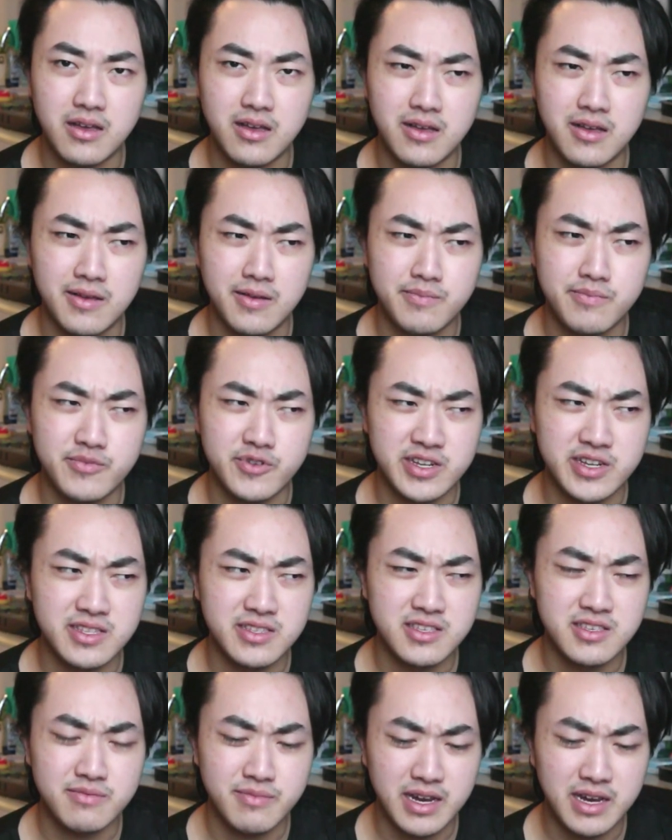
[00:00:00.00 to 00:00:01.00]

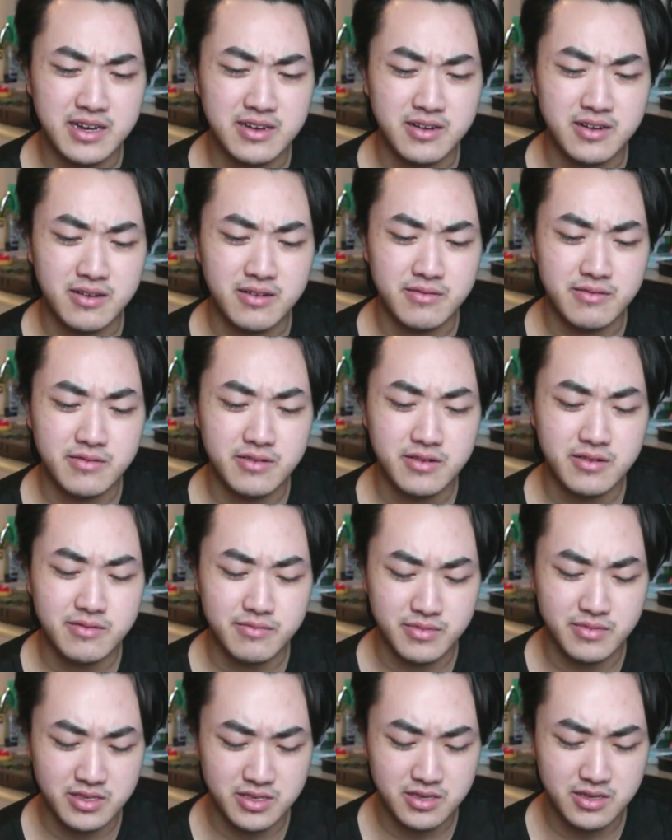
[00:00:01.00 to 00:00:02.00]
Prince, Miner,
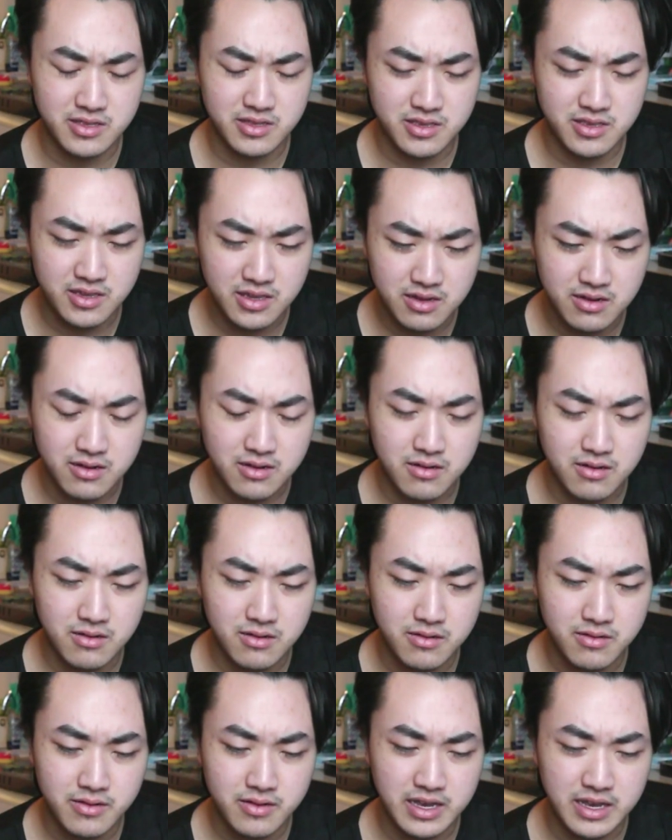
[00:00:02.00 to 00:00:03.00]
Musketeer.
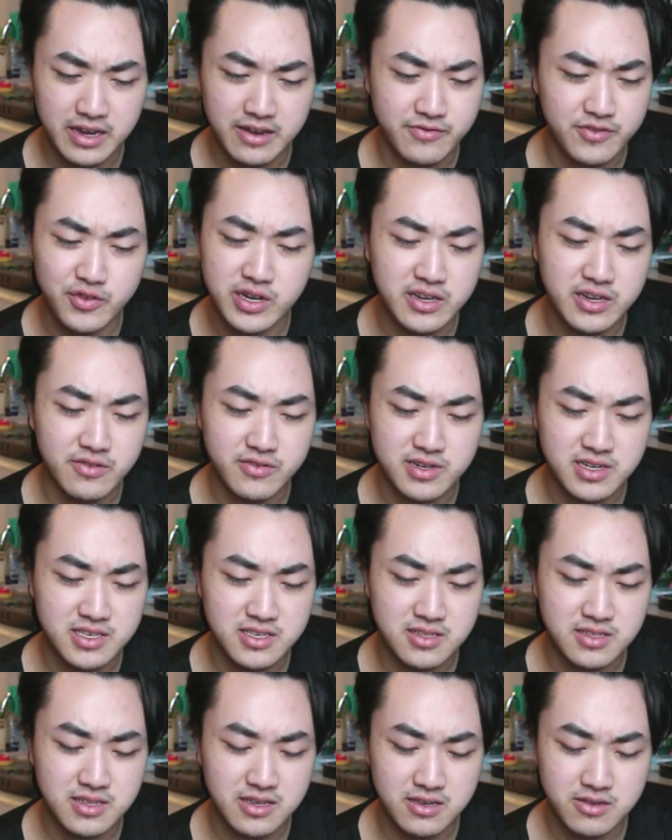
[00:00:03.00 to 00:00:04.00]
I have no idea what this
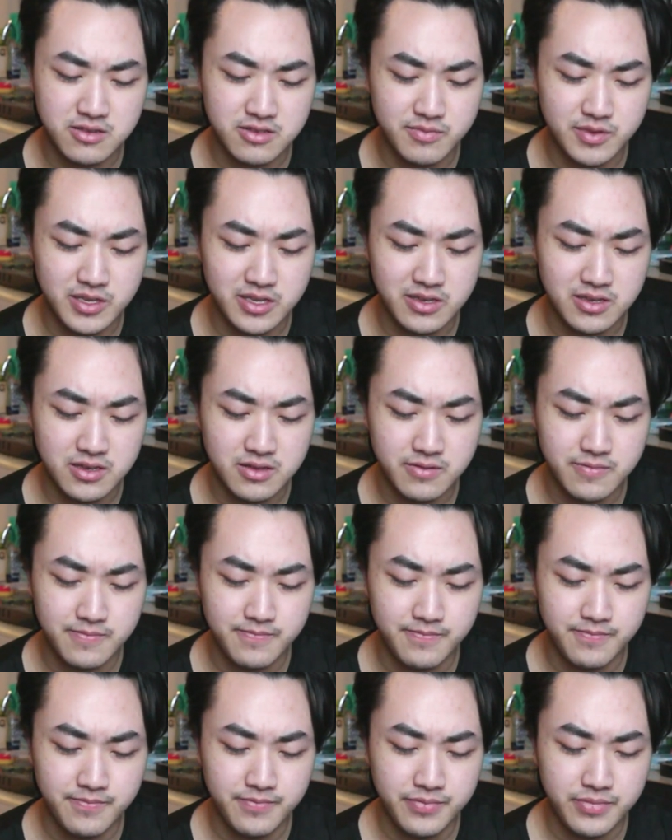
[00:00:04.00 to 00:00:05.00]
deck could be.
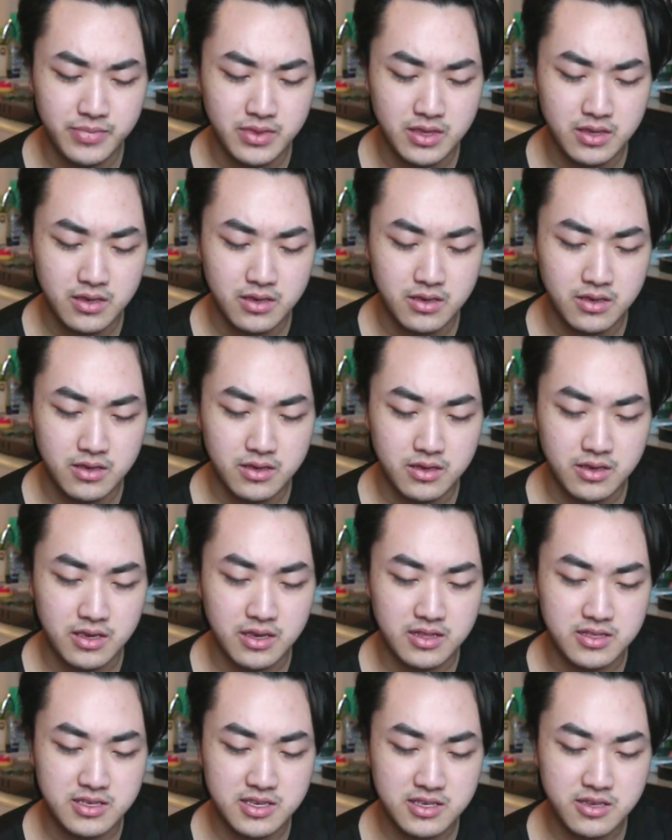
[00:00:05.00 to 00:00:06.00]
Okay, I'll
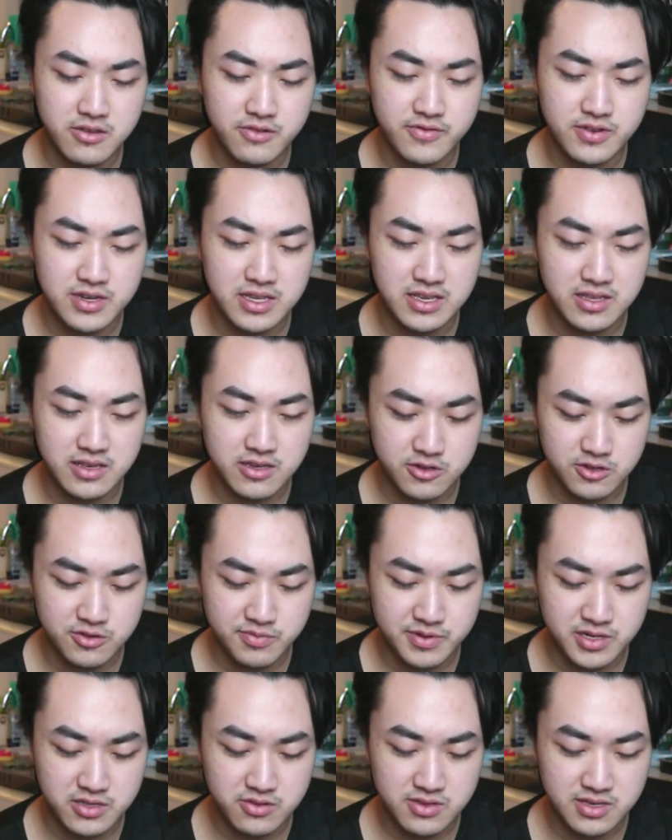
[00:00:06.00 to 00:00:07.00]
just go for the Electro
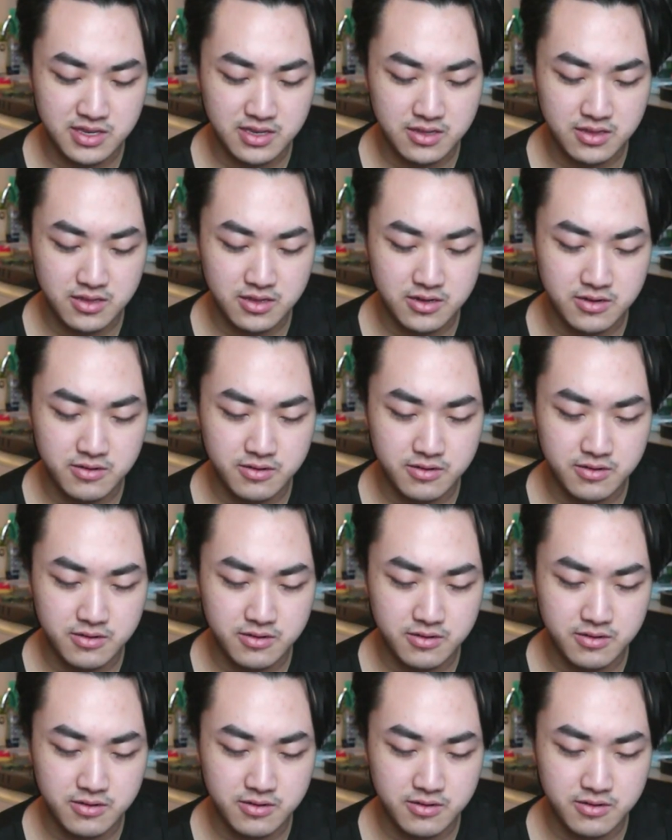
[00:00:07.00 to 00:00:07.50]
Spirit to cycle here.